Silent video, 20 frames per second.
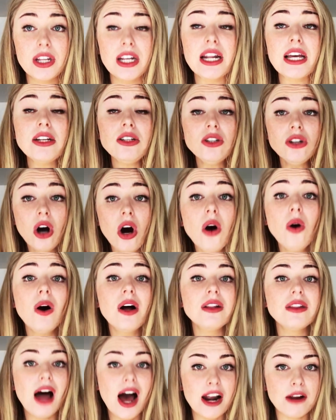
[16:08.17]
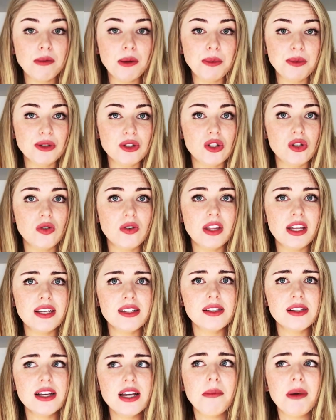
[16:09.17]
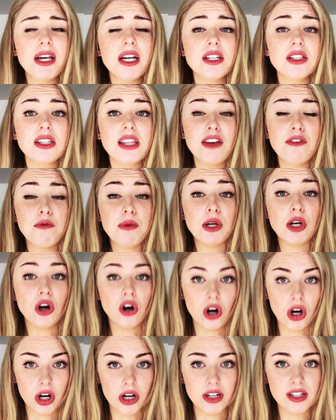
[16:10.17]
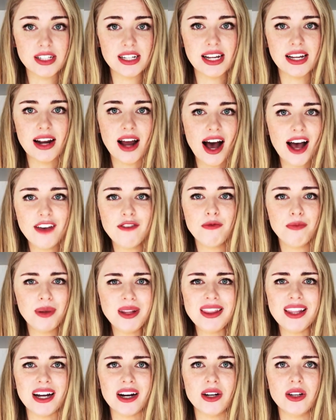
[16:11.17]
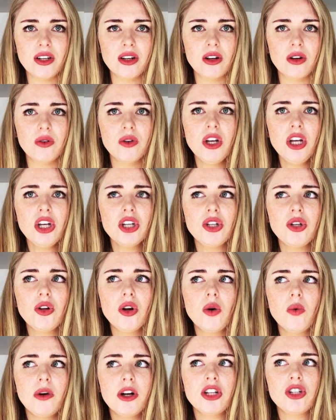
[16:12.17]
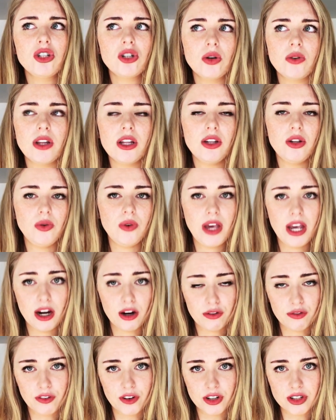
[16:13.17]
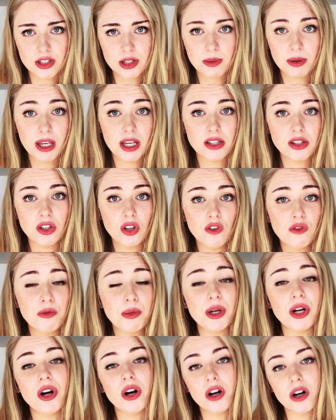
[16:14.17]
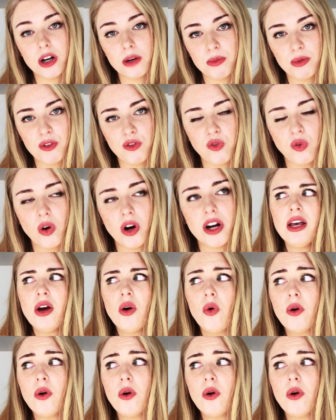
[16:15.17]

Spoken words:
And I know a lot of people do this because they've been hurt, and I've been there. You don't want to show that you care first because you've been hurt before.